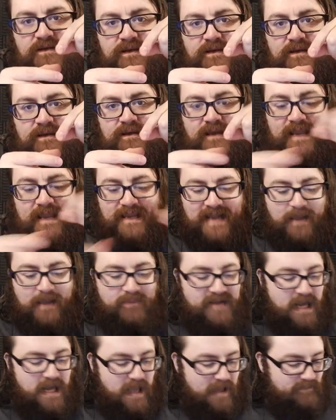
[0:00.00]
And I've
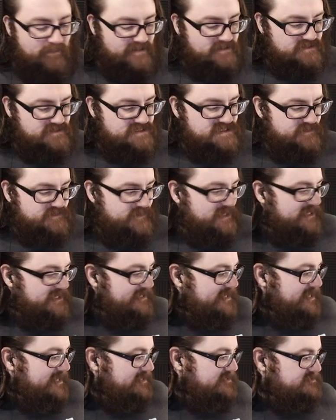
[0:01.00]
been spilling
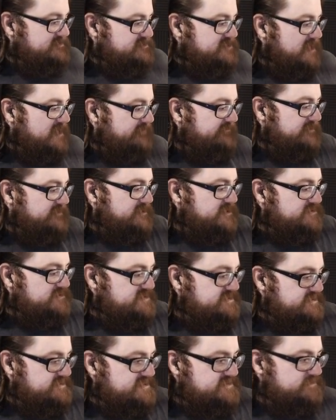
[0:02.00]
ink and stuff, and using
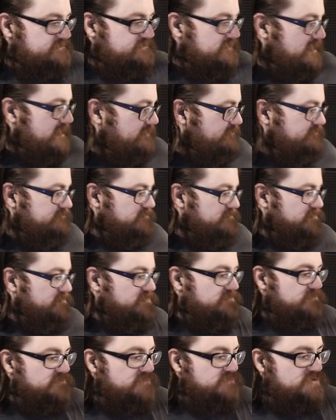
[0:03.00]
this like
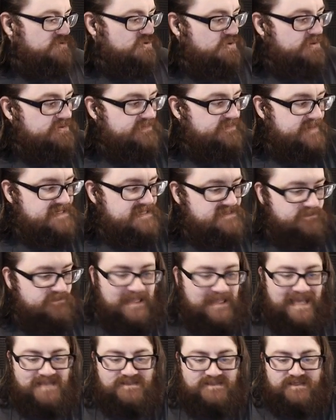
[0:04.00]
crude piece of
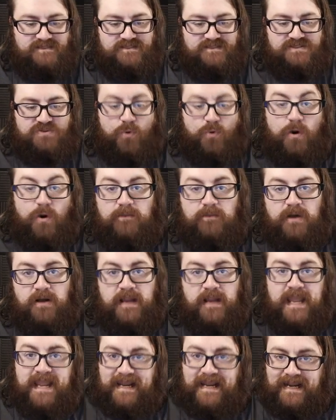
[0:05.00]
plastic to squirt them on.
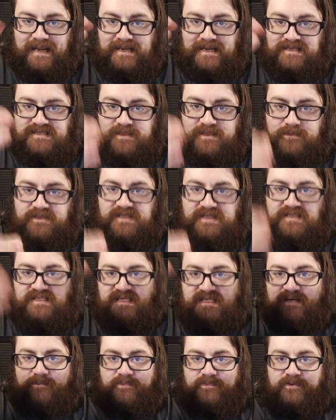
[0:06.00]
And I need something to
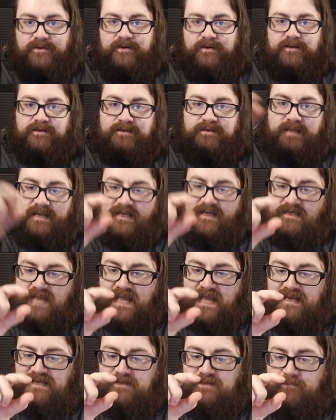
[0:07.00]
dip. I
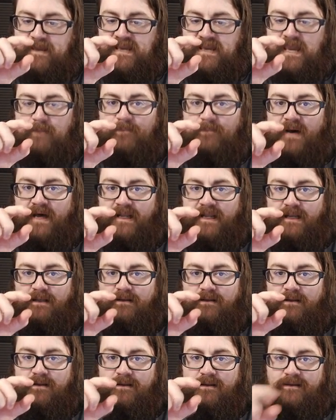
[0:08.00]
need to make a puddle
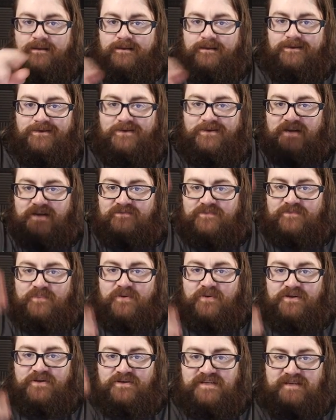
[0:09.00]
good enough to put
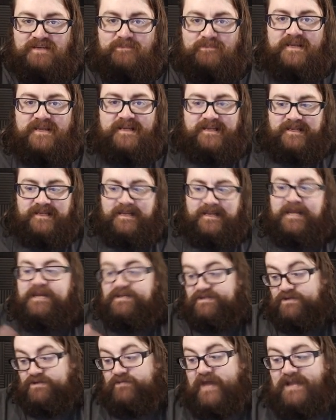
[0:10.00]
your dip pen in.
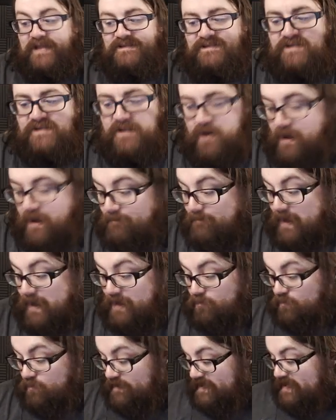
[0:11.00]
So that's I
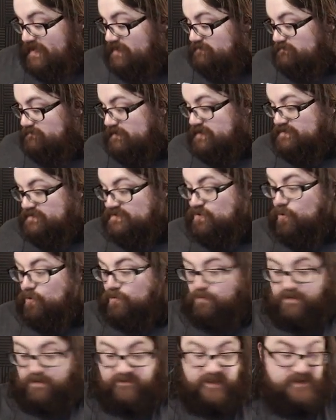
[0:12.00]
went ahead and scored one
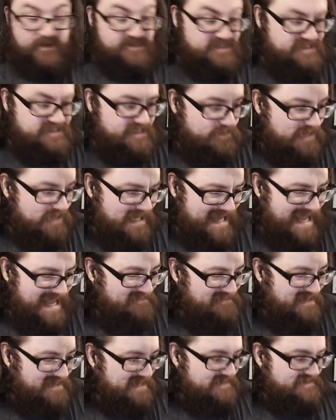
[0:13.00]
of those because they were like
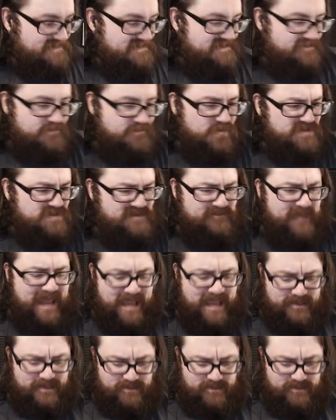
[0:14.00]
$8. It wasn't bad.